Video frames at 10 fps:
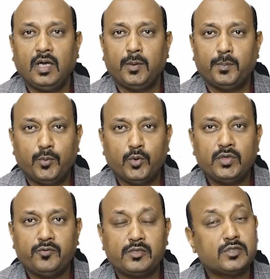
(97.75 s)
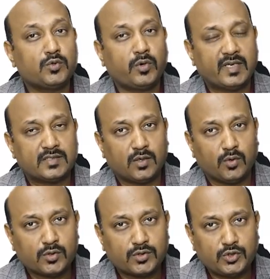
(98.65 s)
bone which is known as the
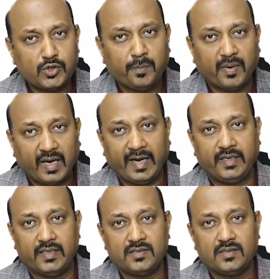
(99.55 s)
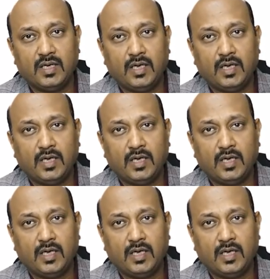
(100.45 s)
osteomyelitis,